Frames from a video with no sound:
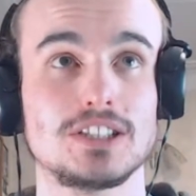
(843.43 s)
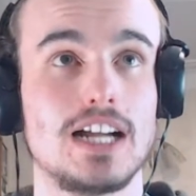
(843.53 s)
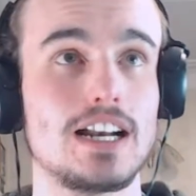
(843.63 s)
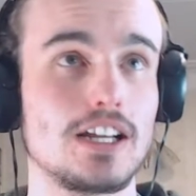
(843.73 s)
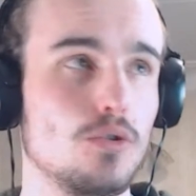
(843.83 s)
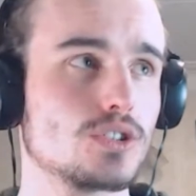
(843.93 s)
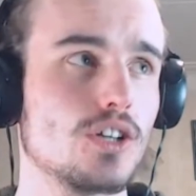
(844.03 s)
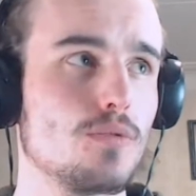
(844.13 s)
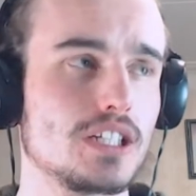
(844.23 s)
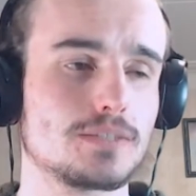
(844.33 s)
but starting
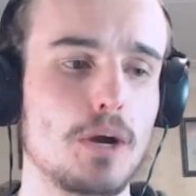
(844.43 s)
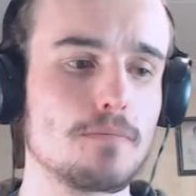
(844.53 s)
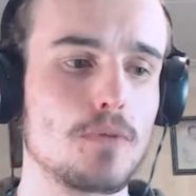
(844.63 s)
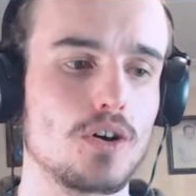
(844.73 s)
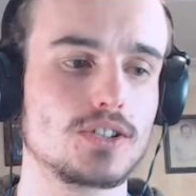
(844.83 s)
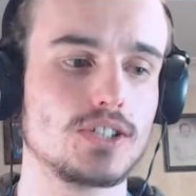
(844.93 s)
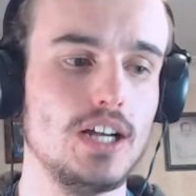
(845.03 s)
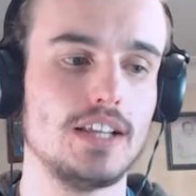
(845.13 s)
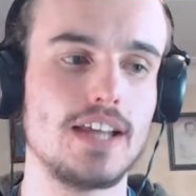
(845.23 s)
also with the Springboks.